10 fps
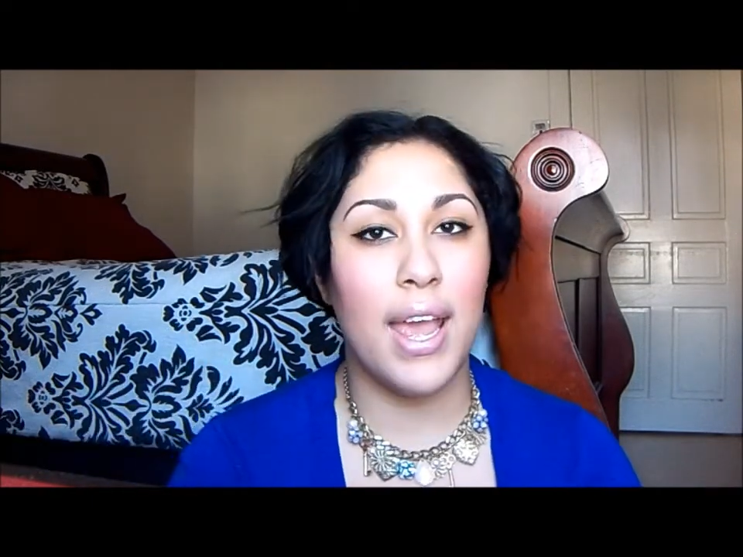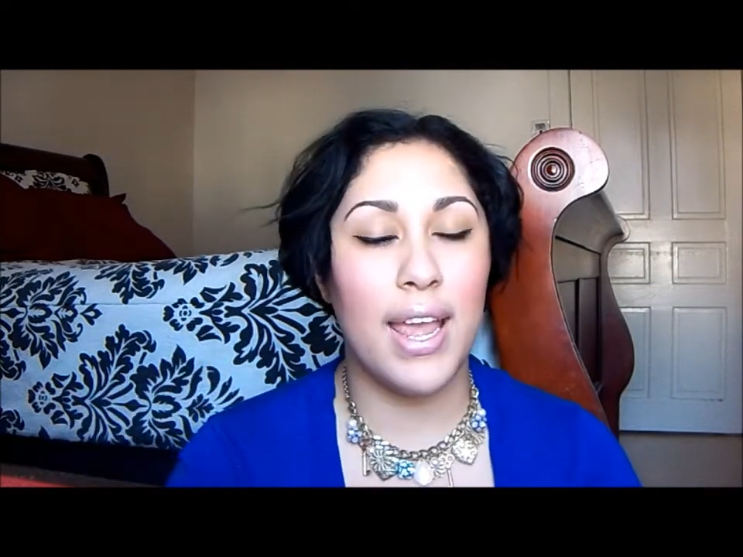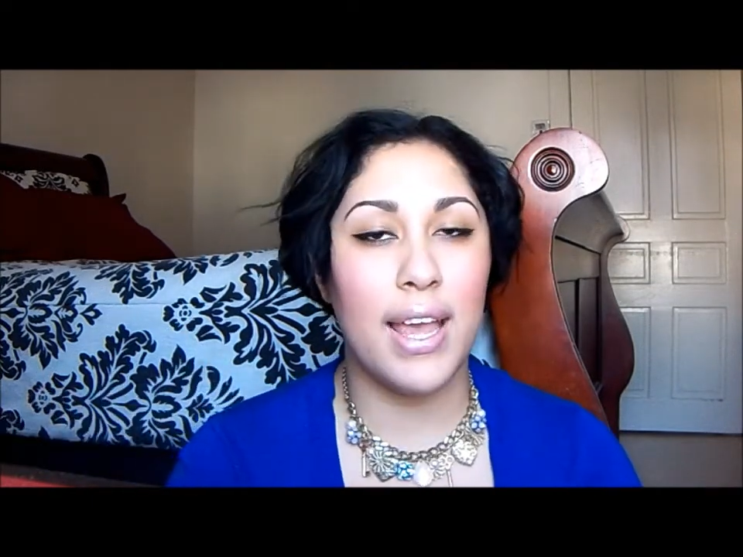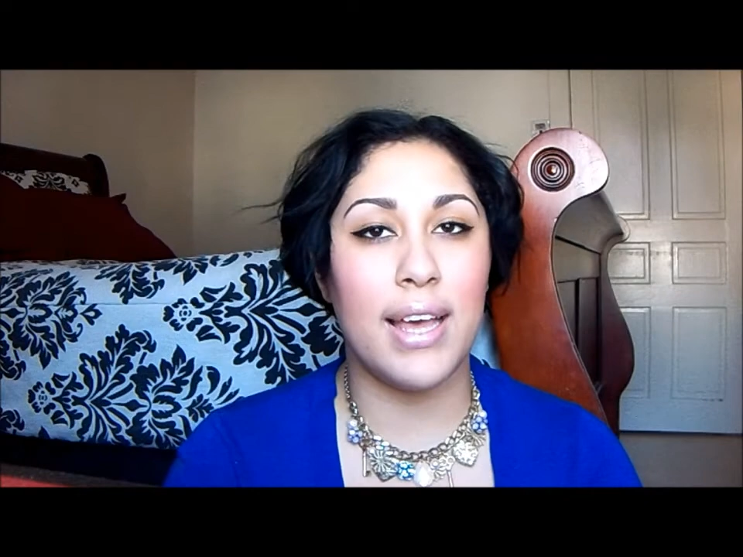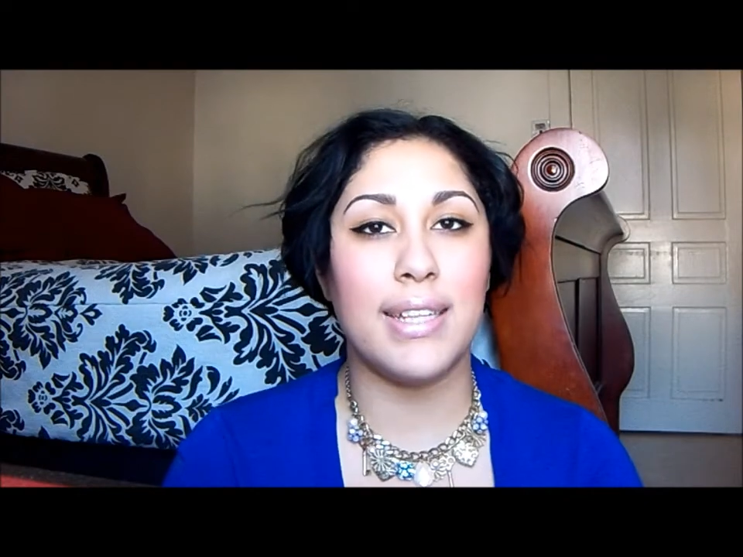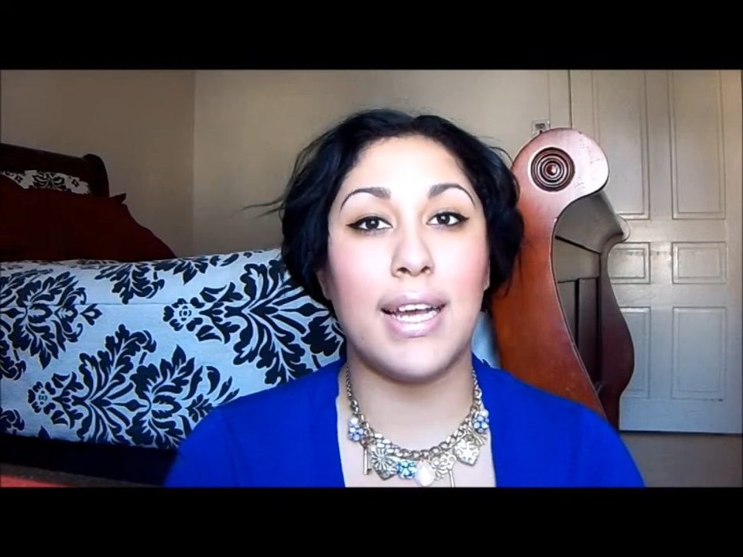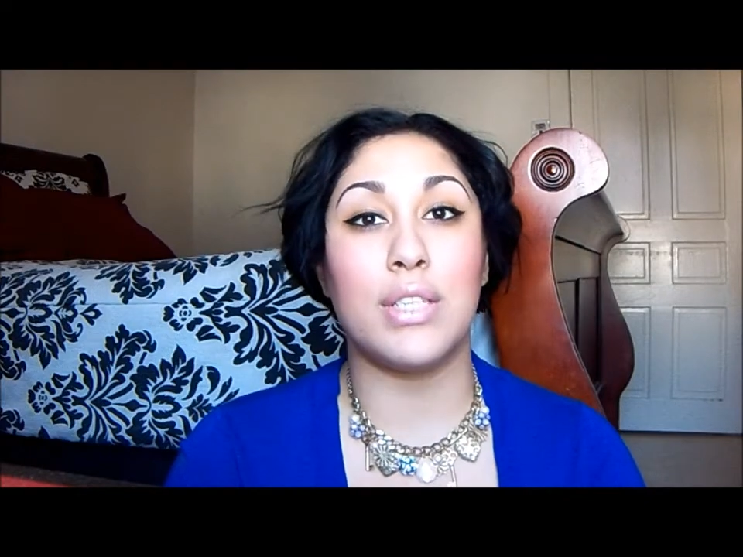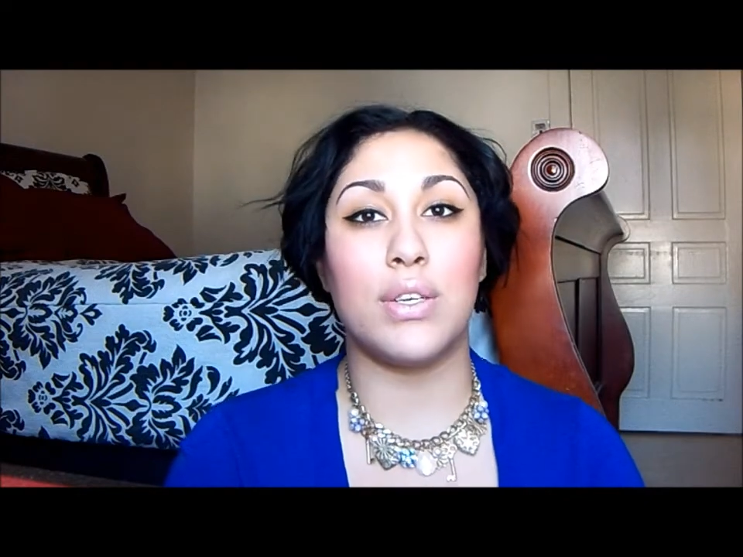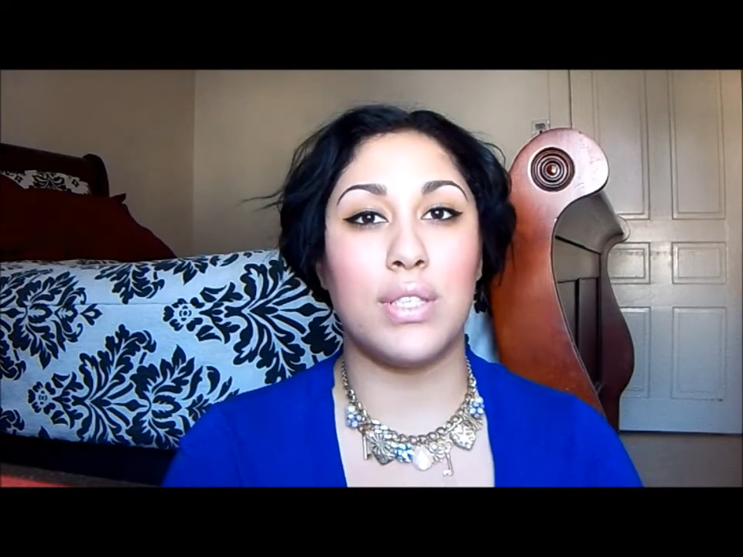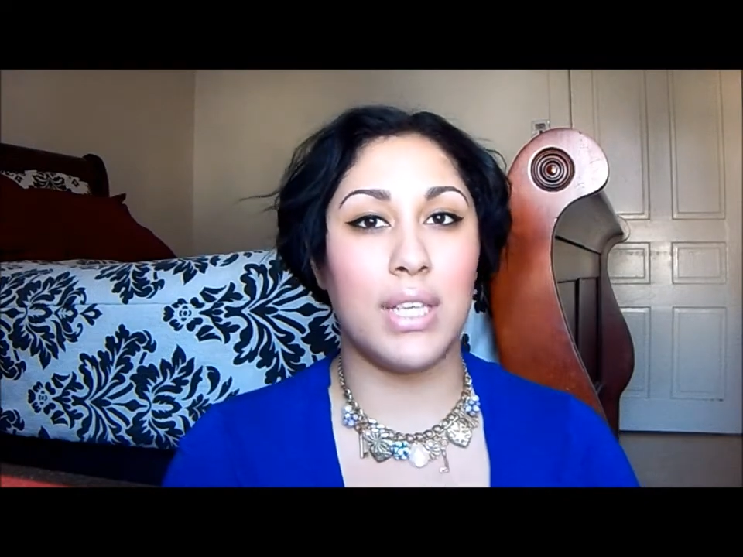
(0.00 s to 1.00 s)
and I'll
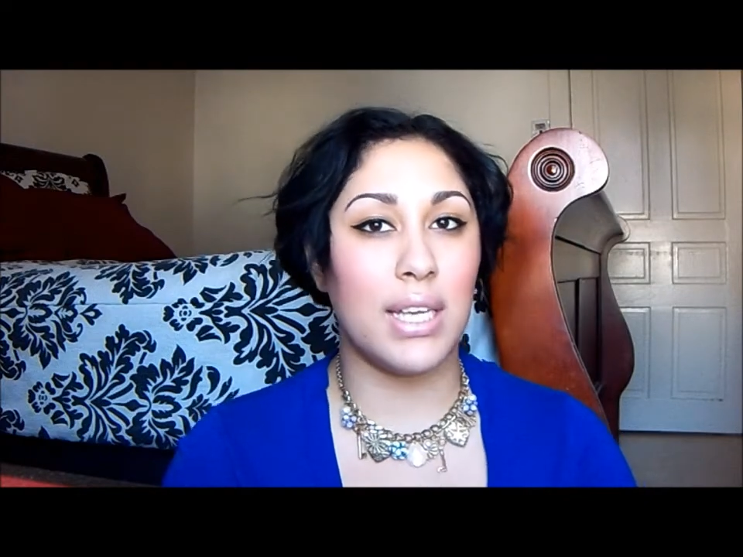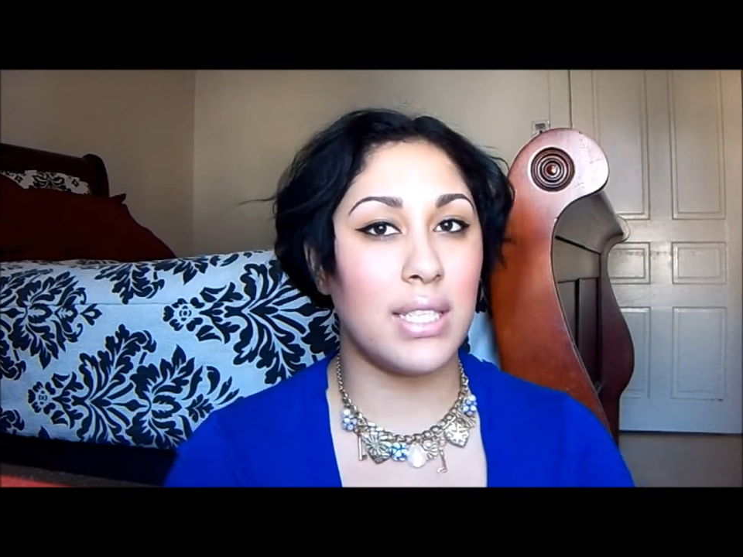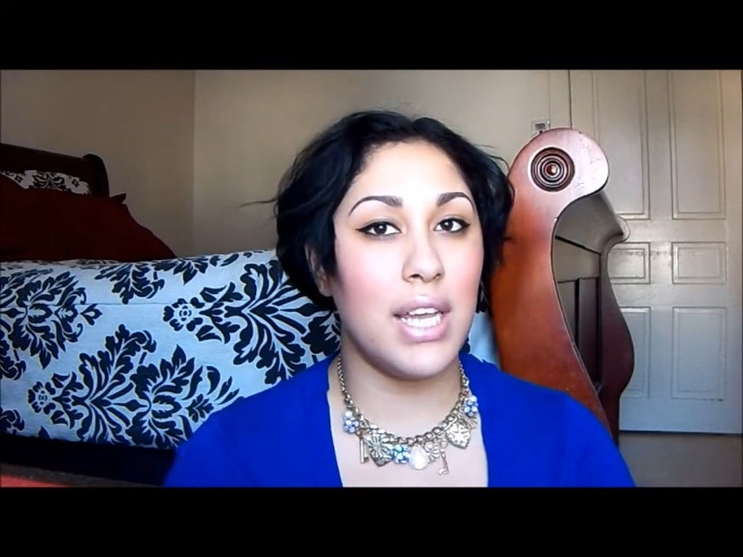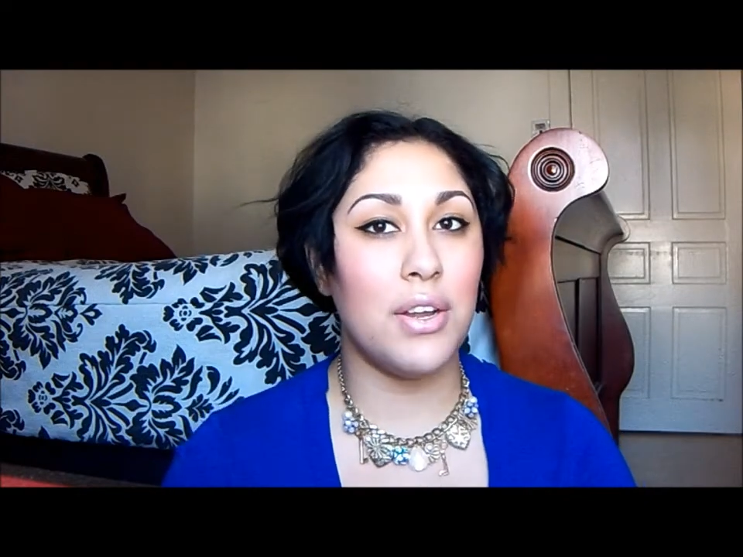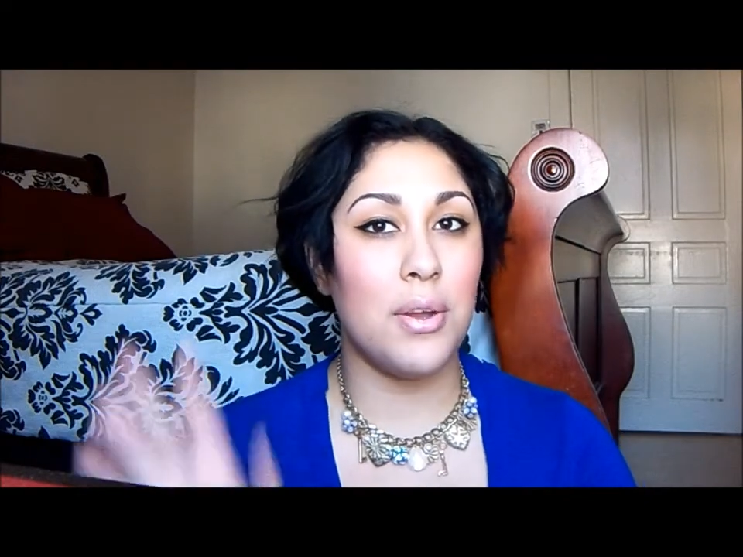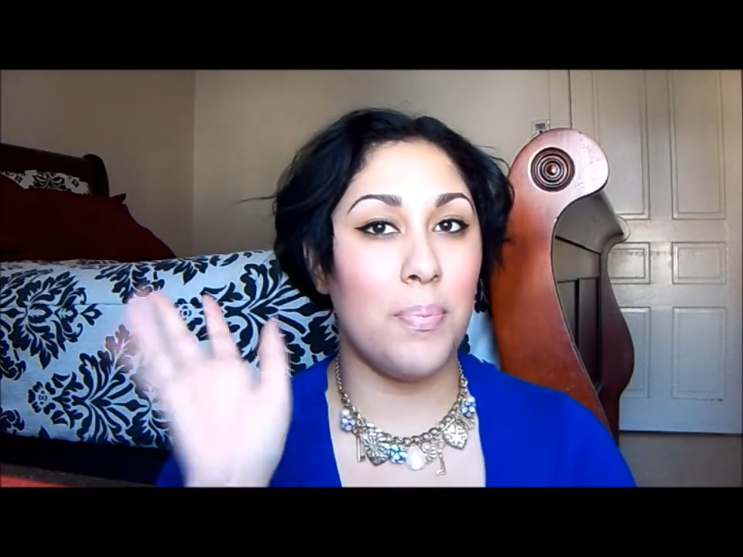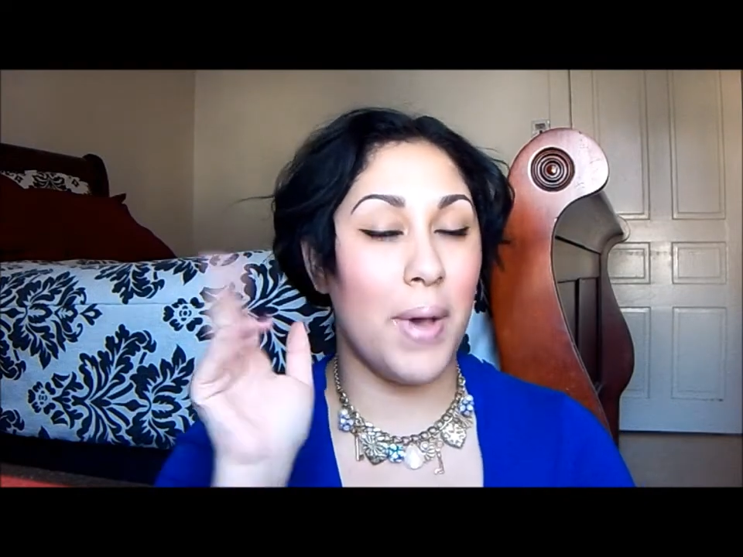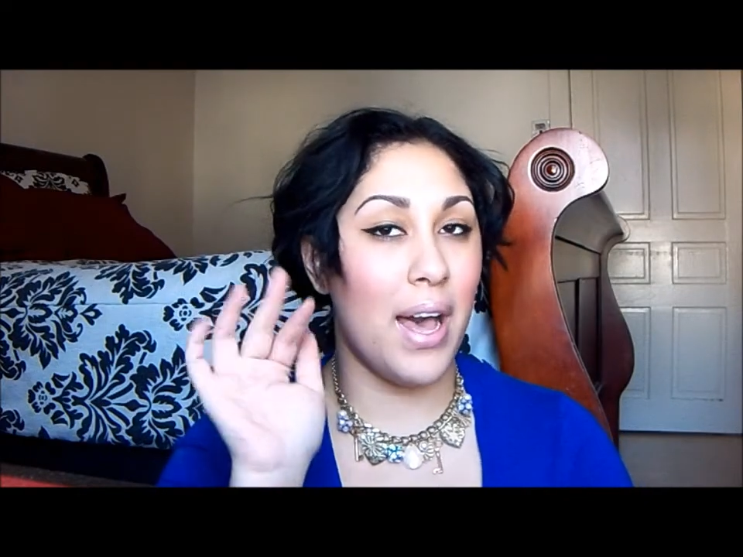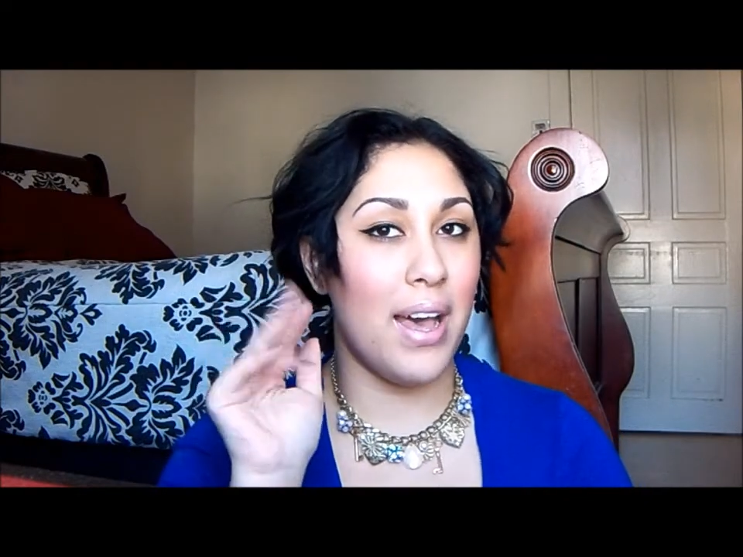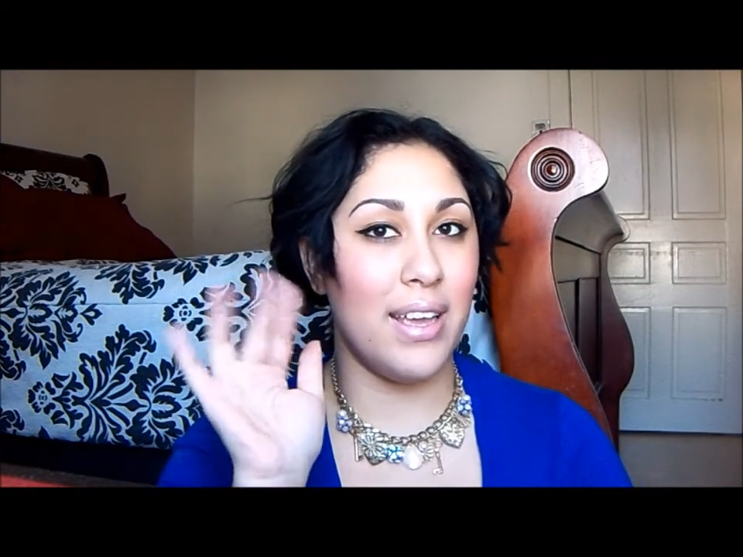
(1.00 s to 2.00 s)
talk to you guys later.
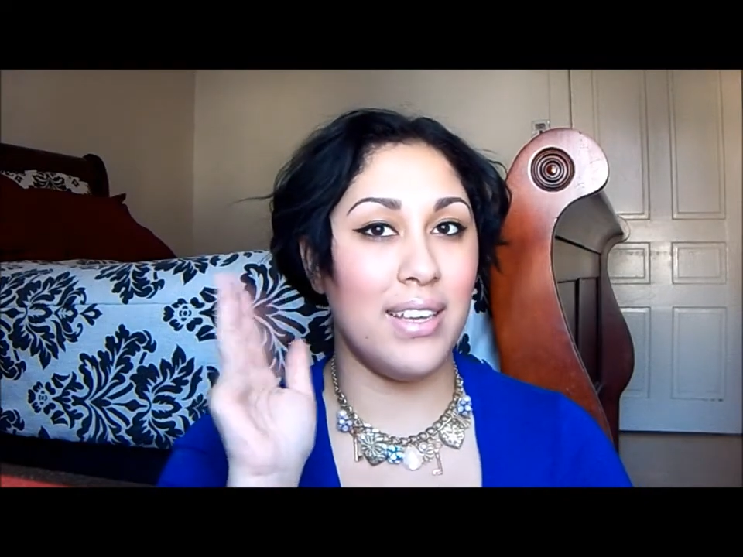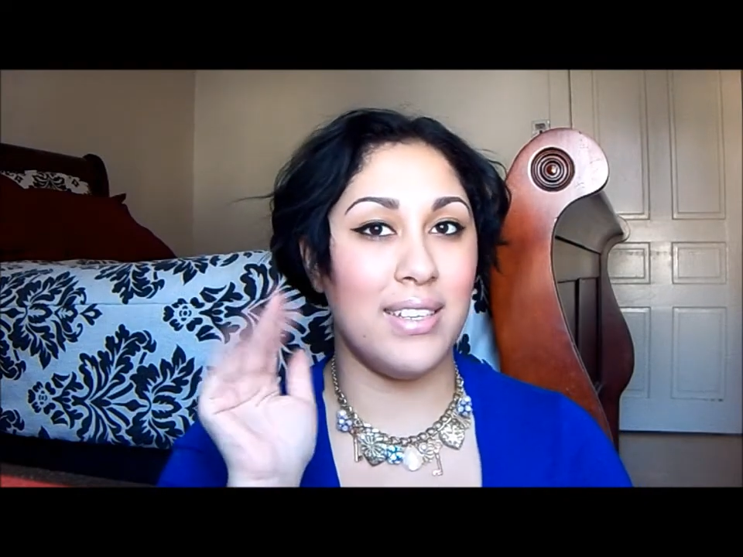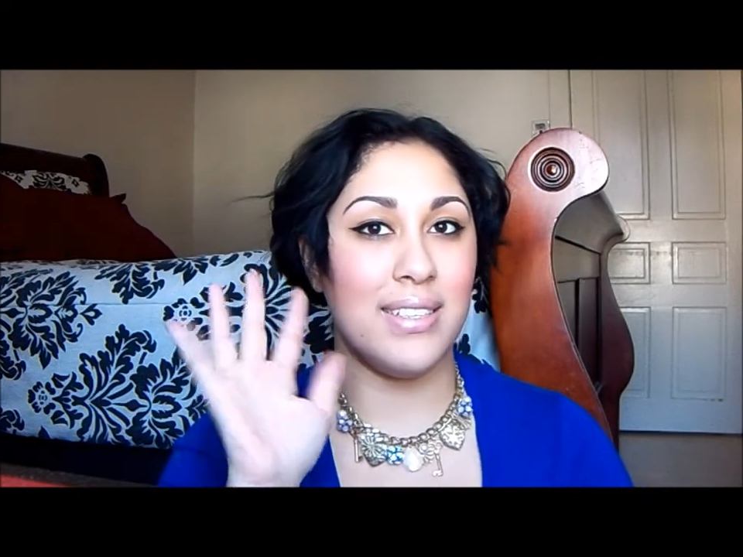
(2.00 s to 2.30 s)
Bye!